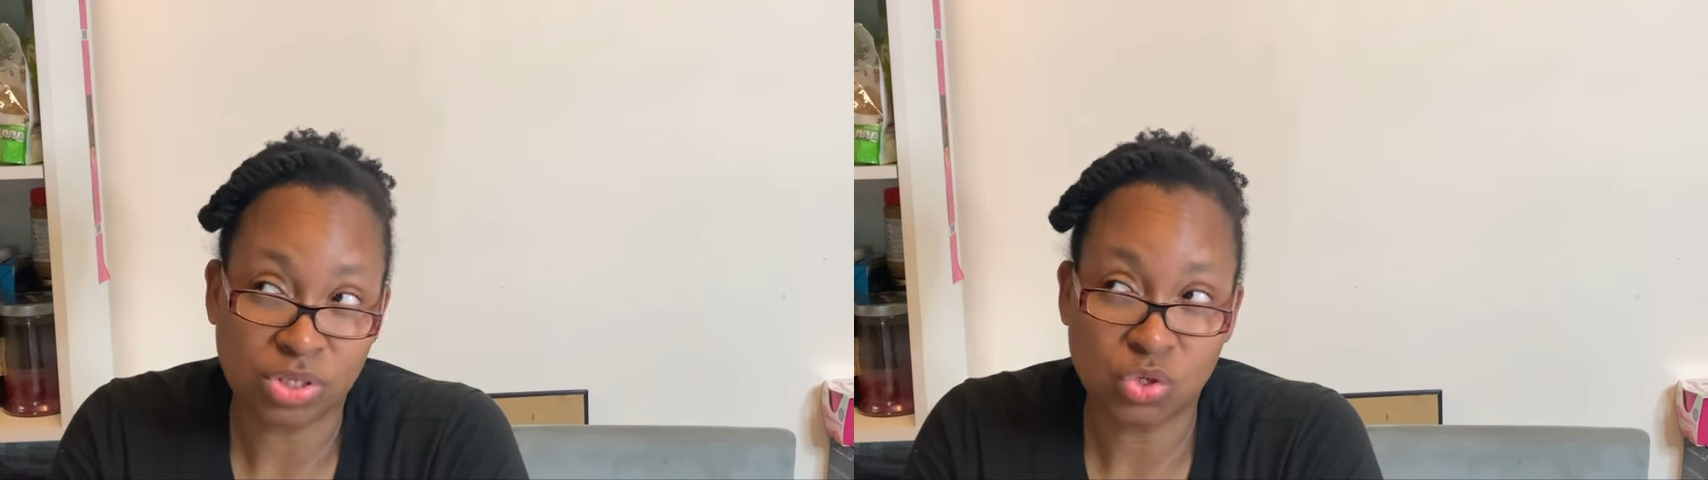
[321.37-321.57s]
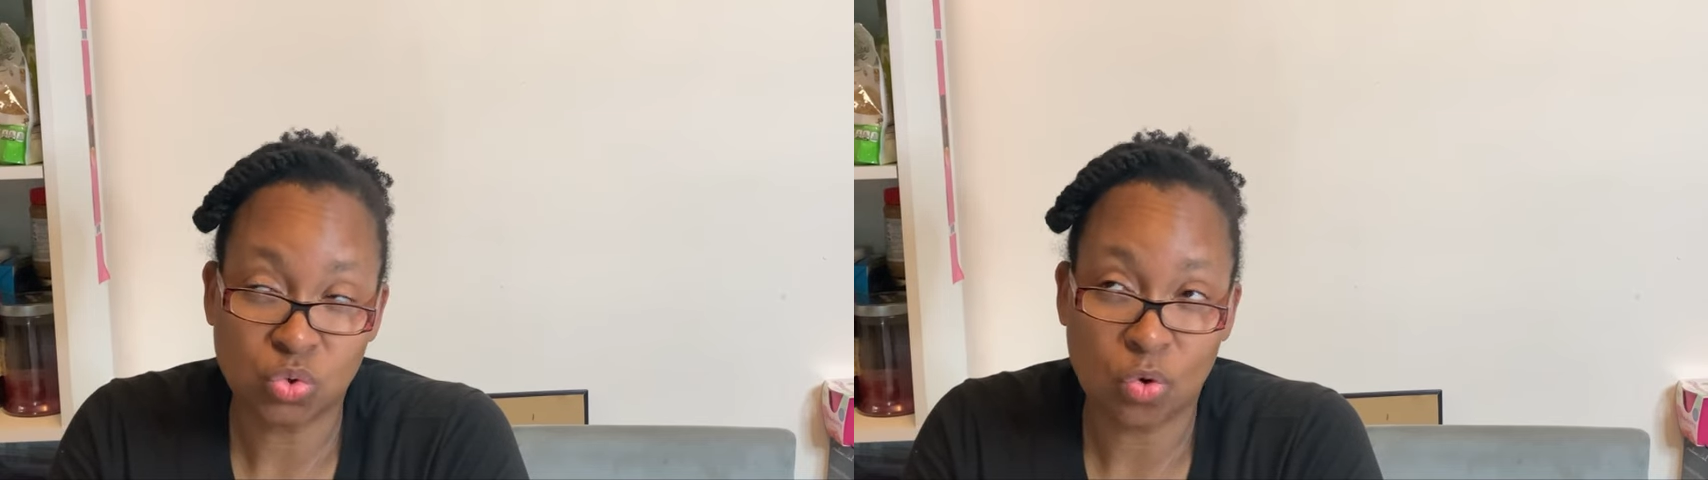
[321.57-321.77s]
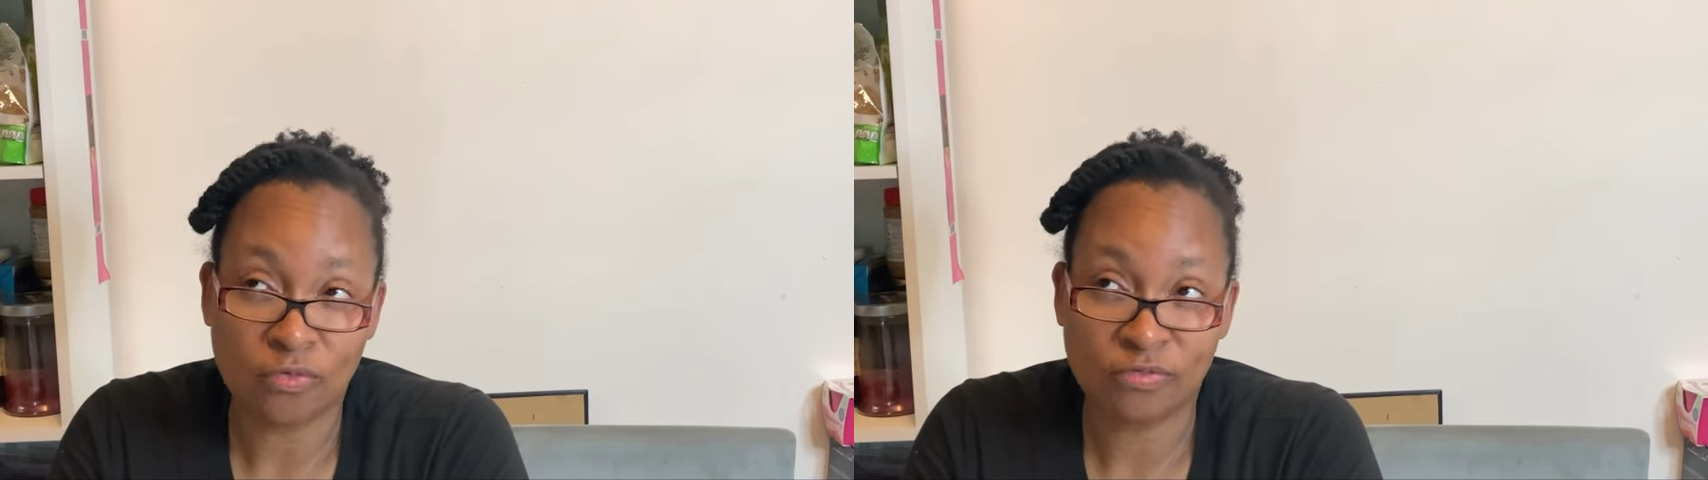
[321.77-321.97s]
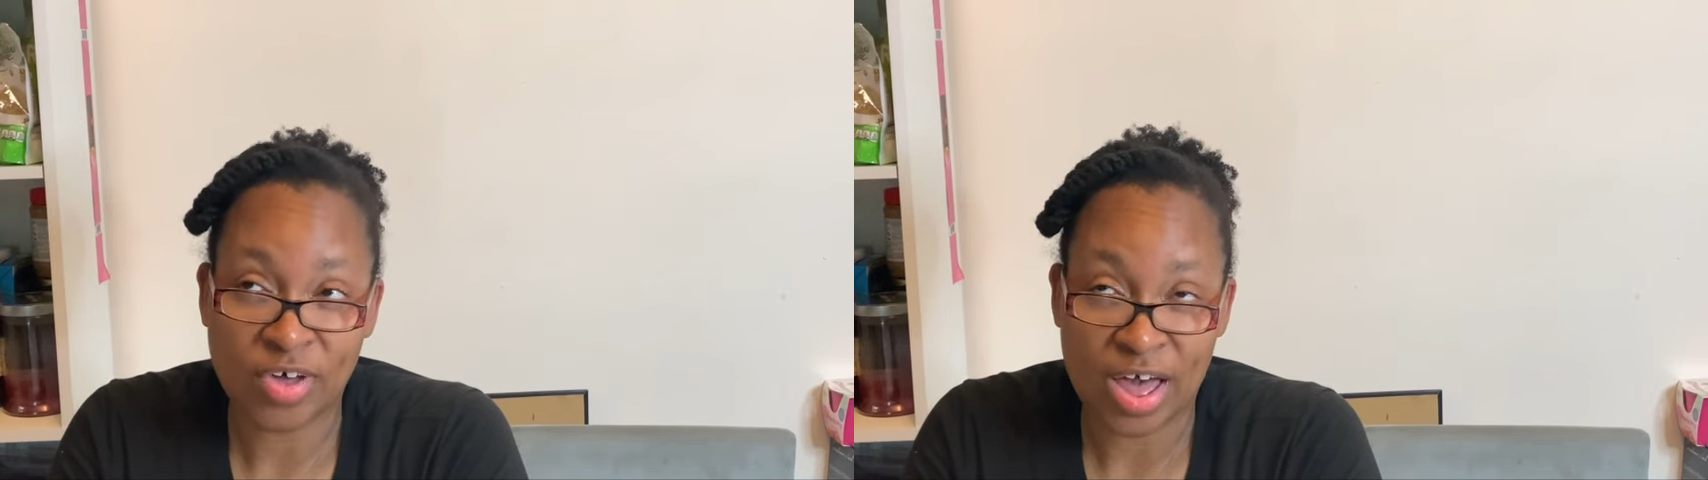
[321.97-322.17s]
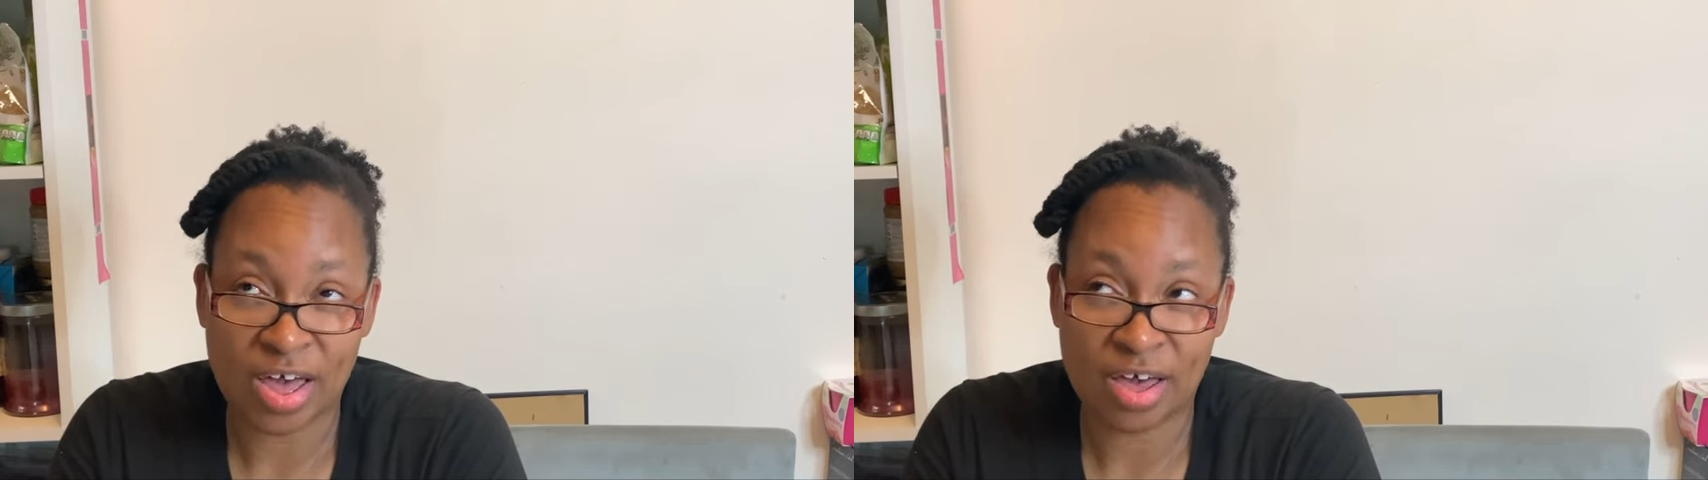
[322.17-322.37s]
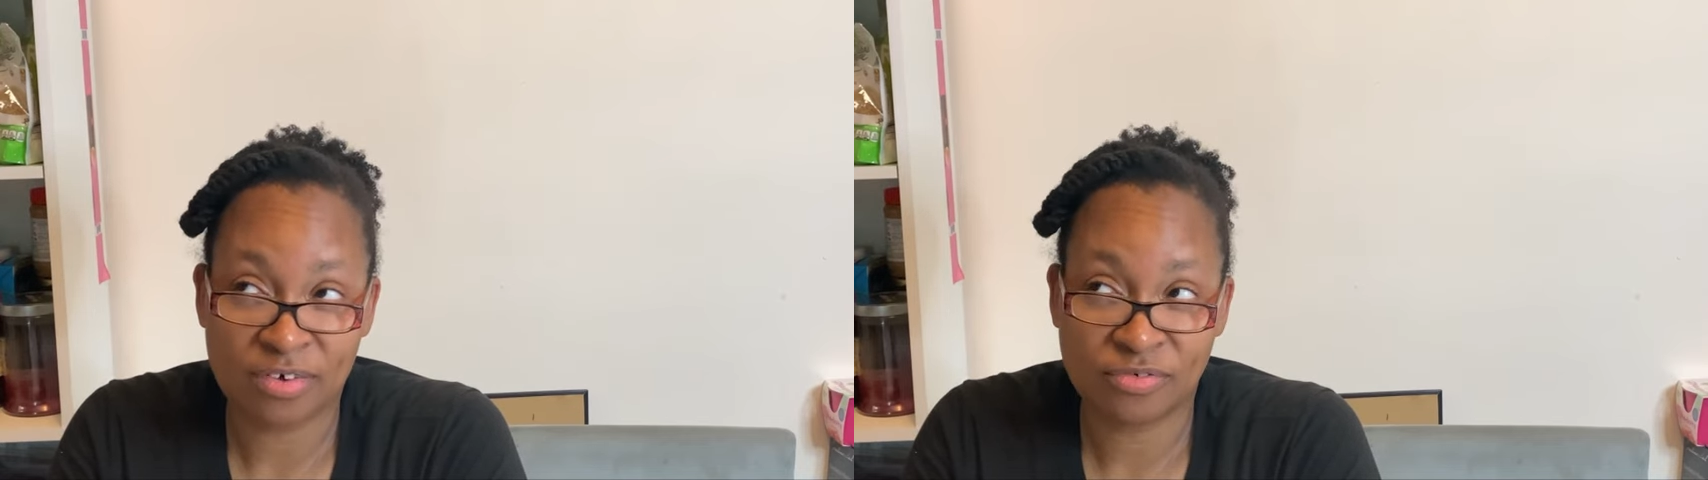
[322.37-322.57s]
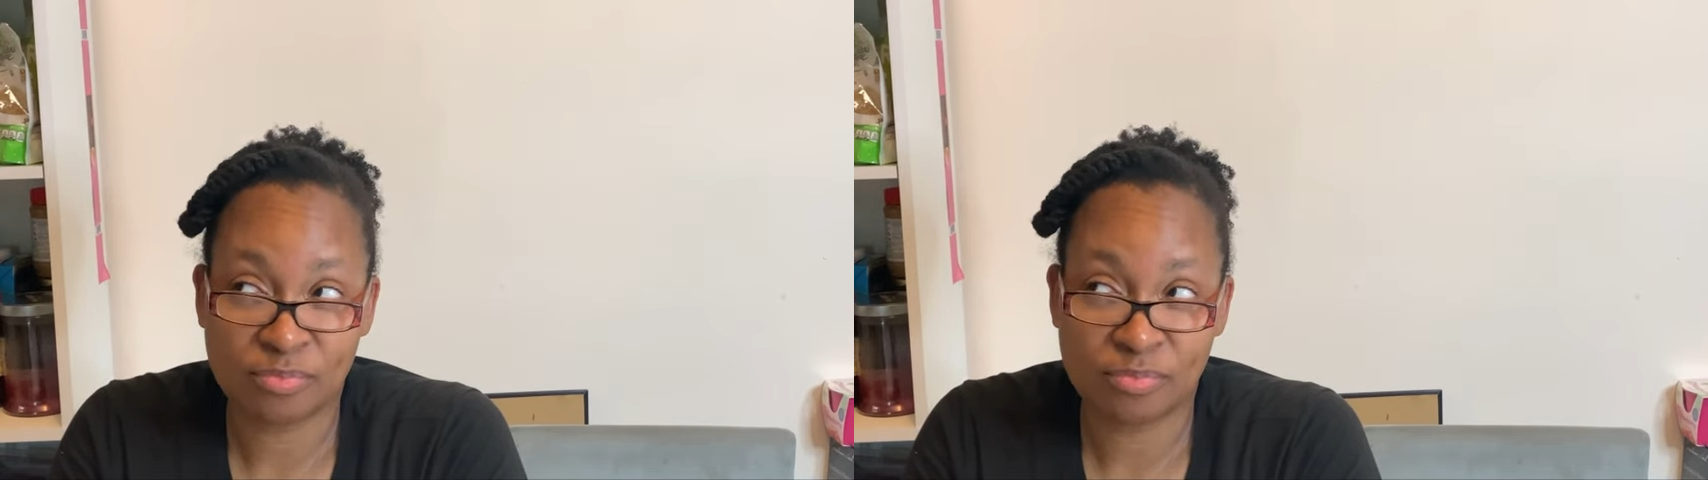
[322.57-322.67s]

two hundred oh five